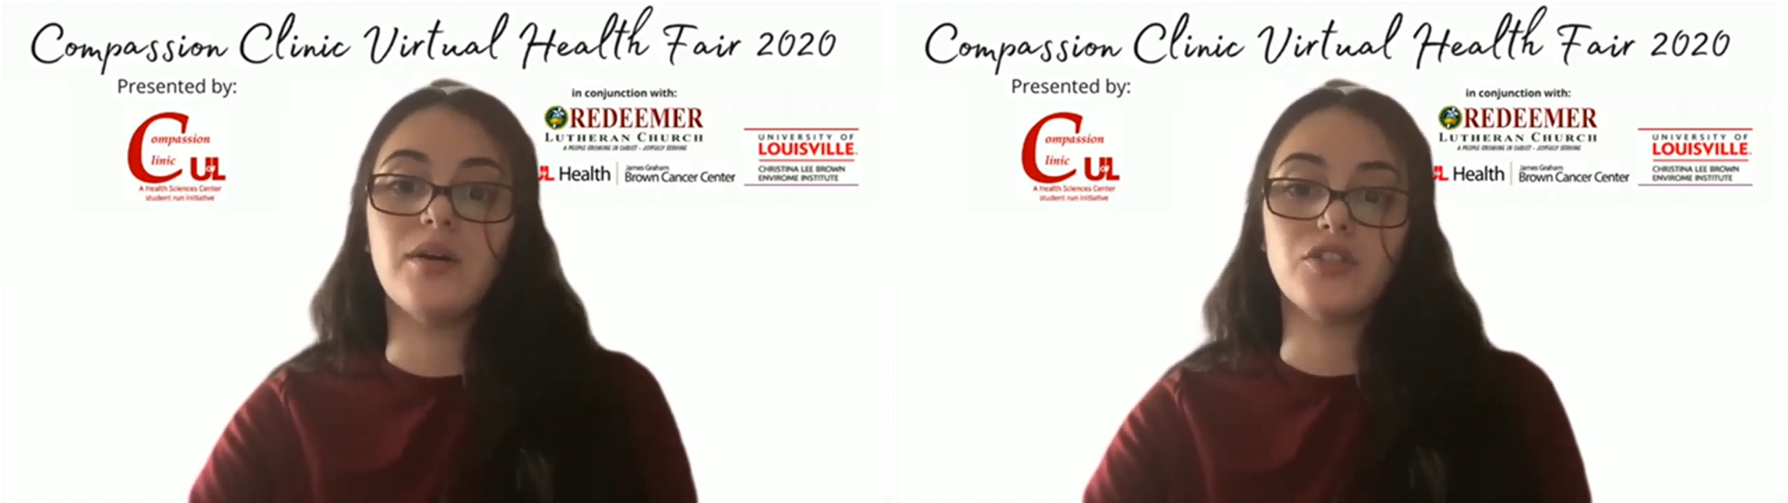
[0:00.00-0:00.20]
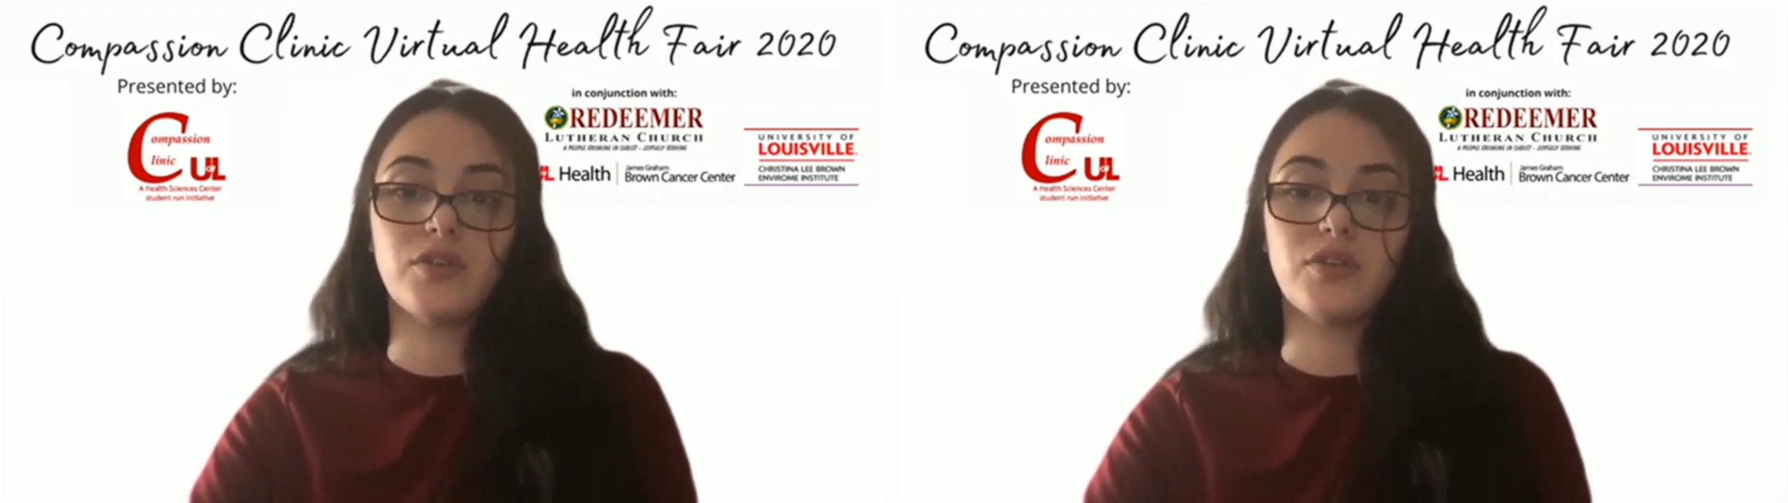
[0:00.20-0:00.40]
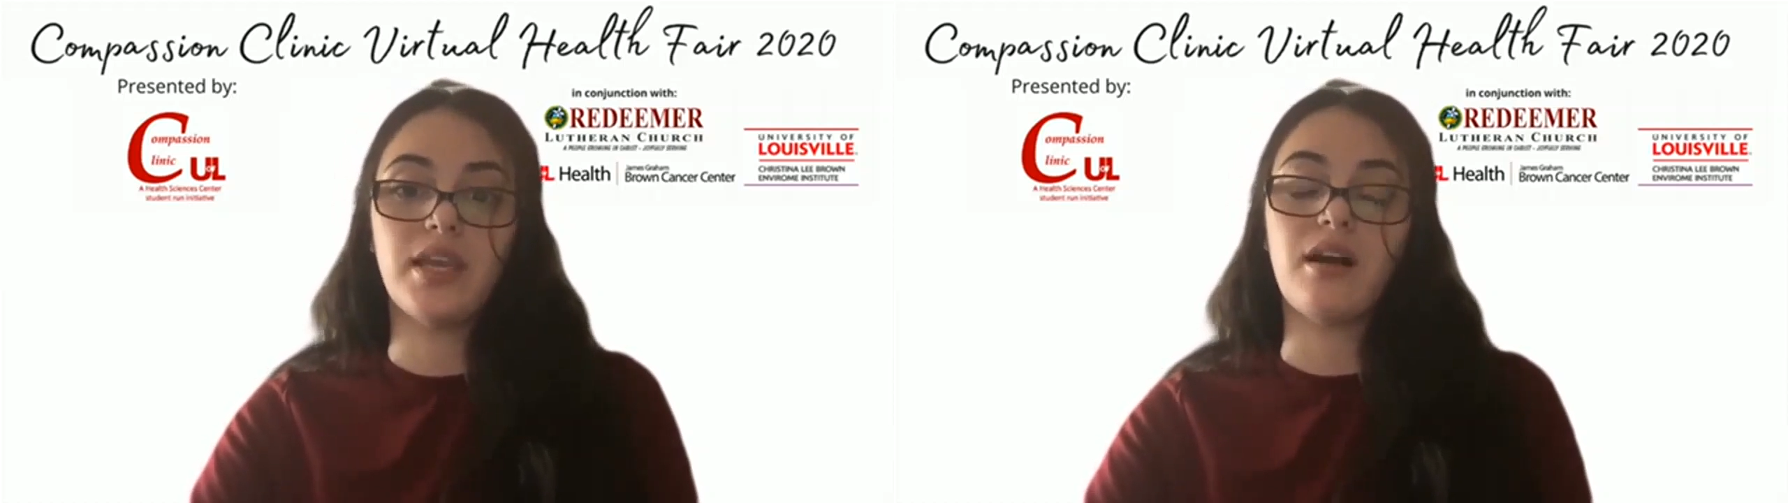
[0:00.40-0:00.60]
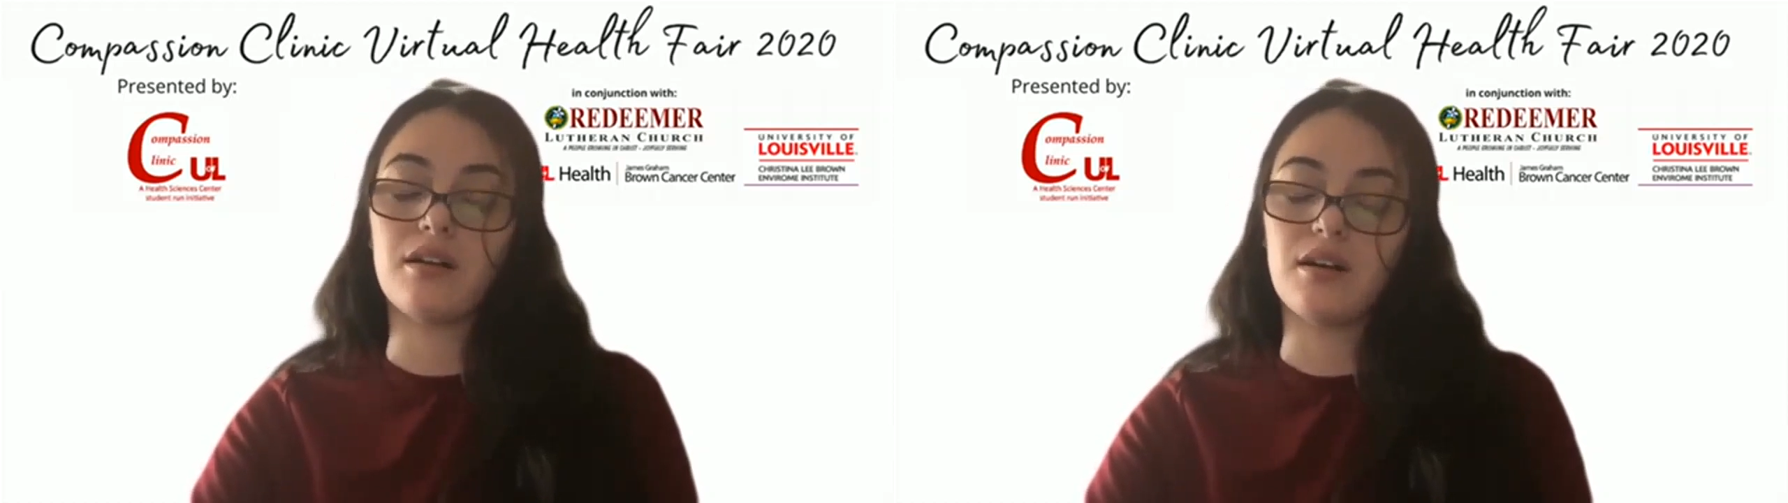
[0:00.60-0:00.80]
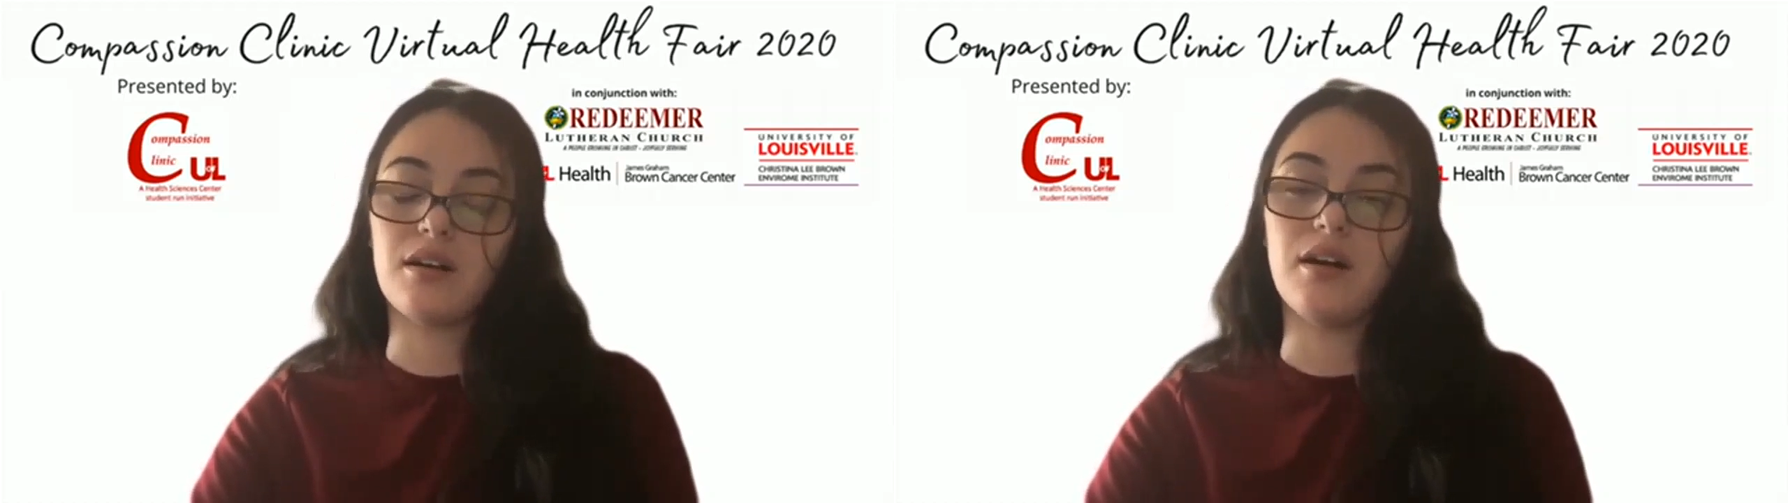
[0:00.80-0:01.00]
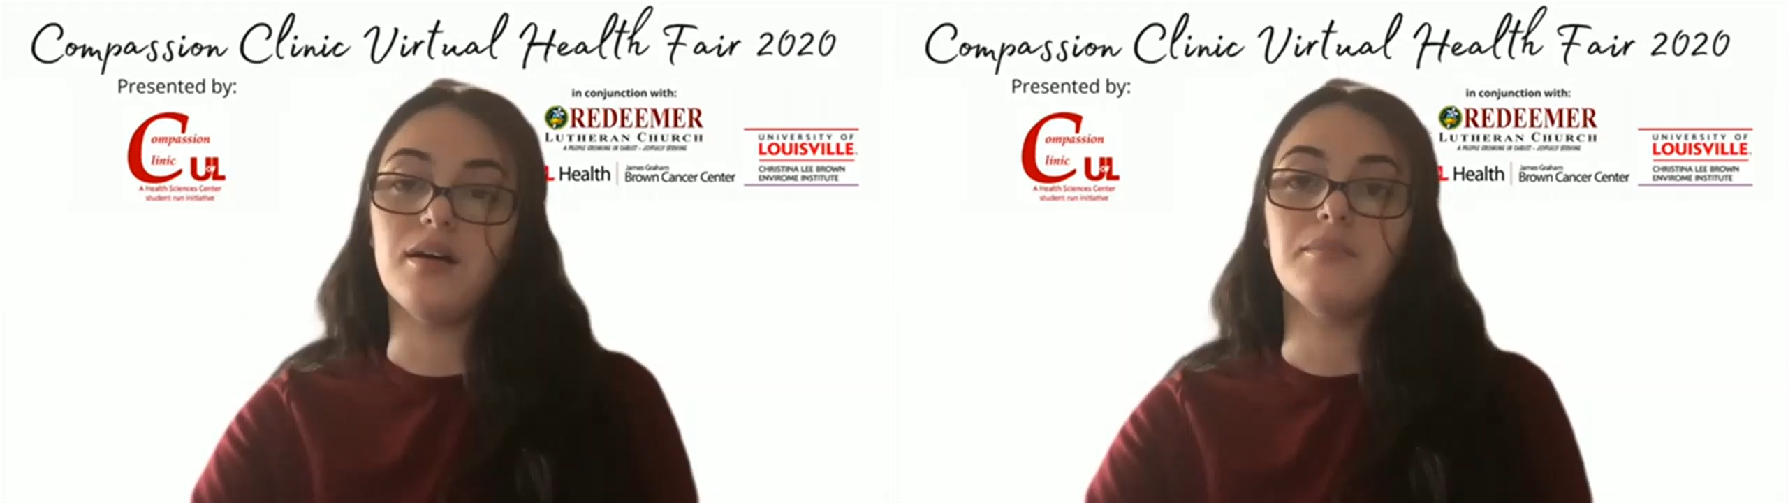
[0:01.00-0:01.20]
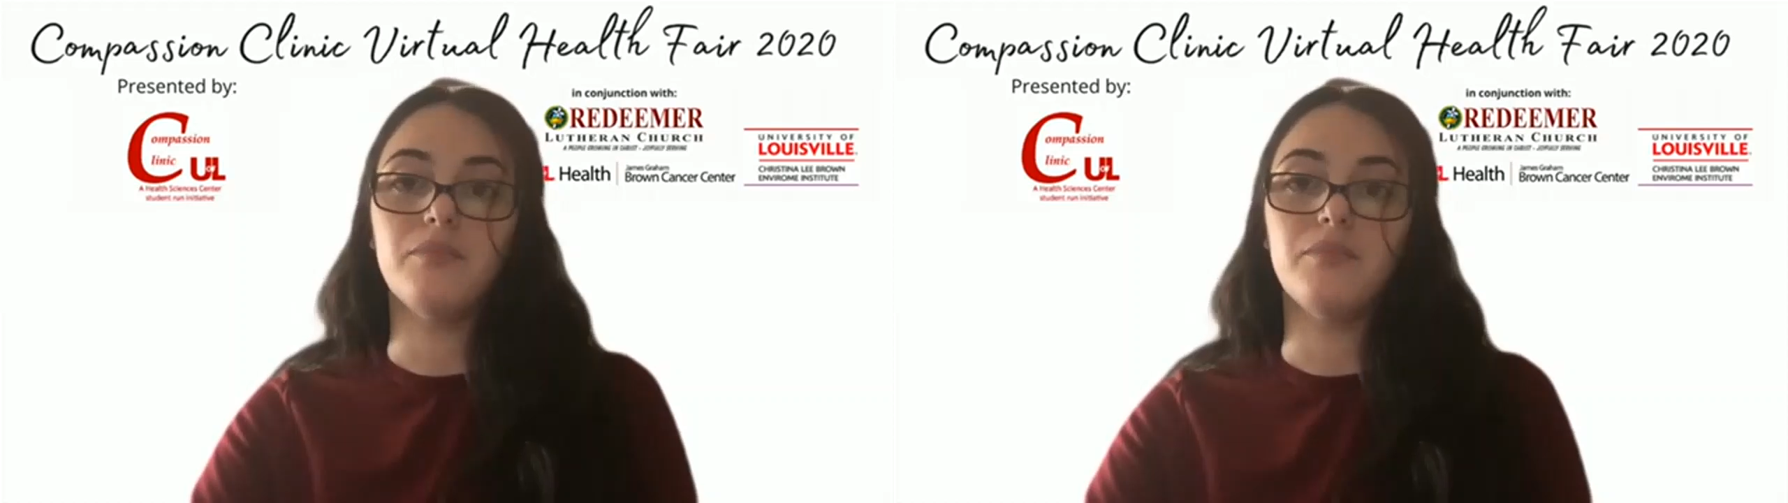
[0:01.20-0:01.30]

or drinking alcohol